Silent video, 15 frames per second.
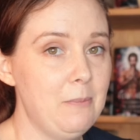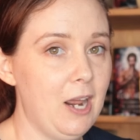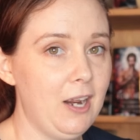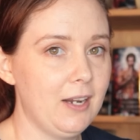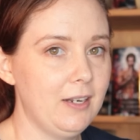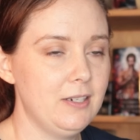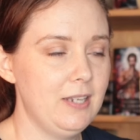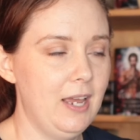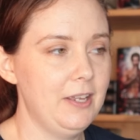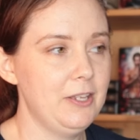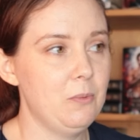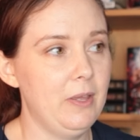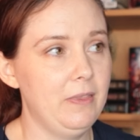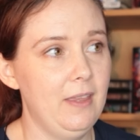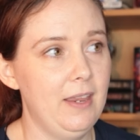I'm not gonna tell
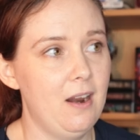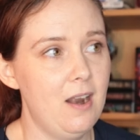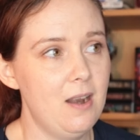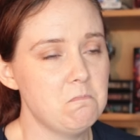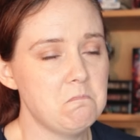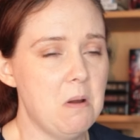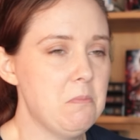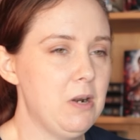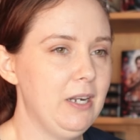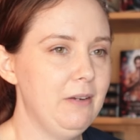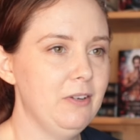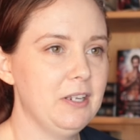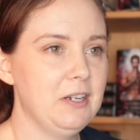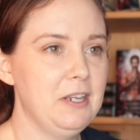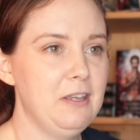you what they are. I'm not
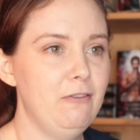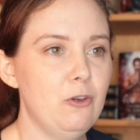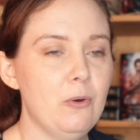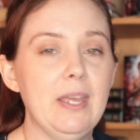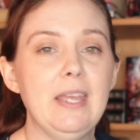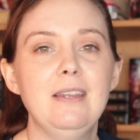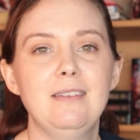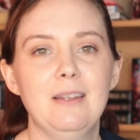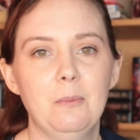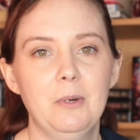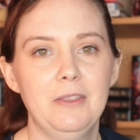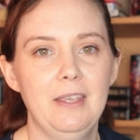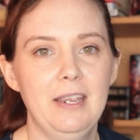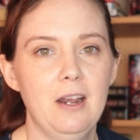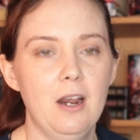even gonna give you a hint at
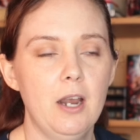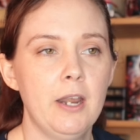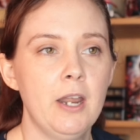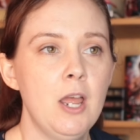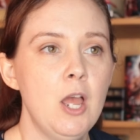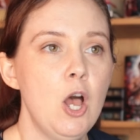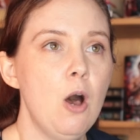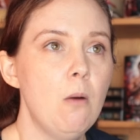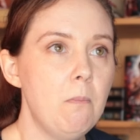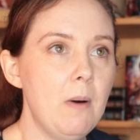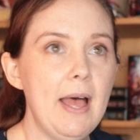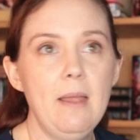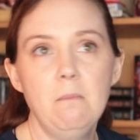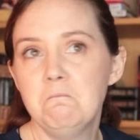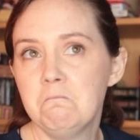what they are,
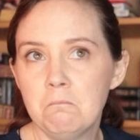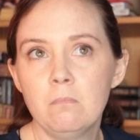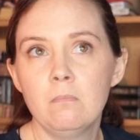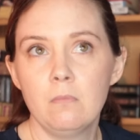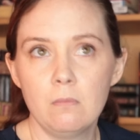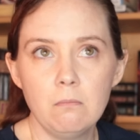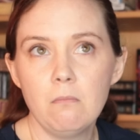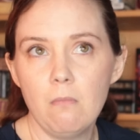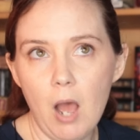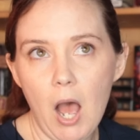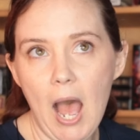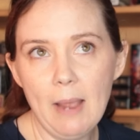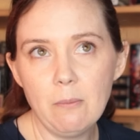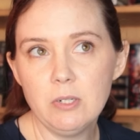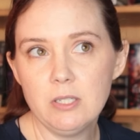but
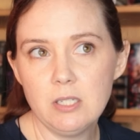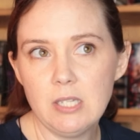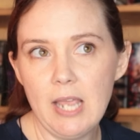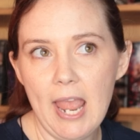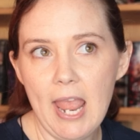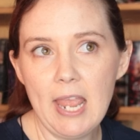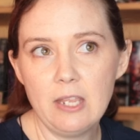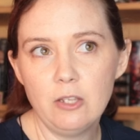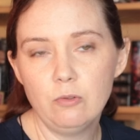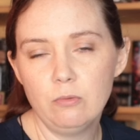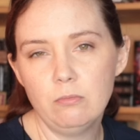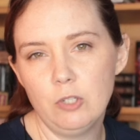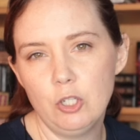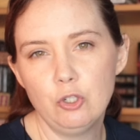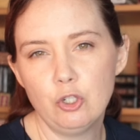I would say
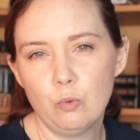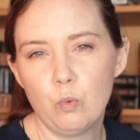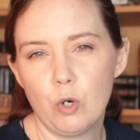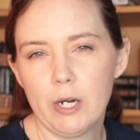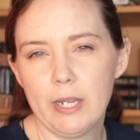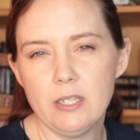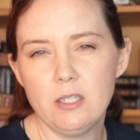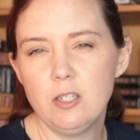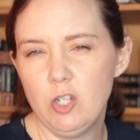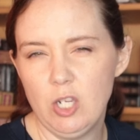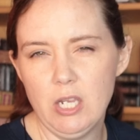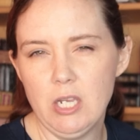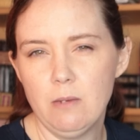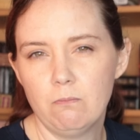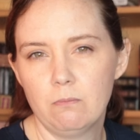you should work as a
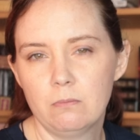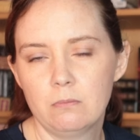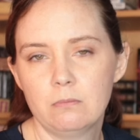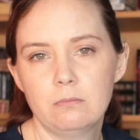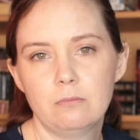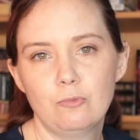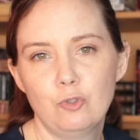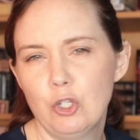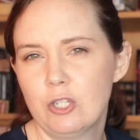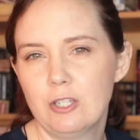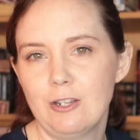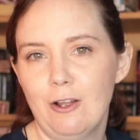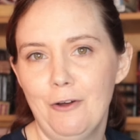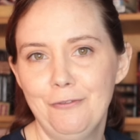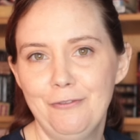team to
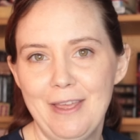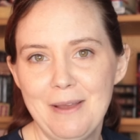solve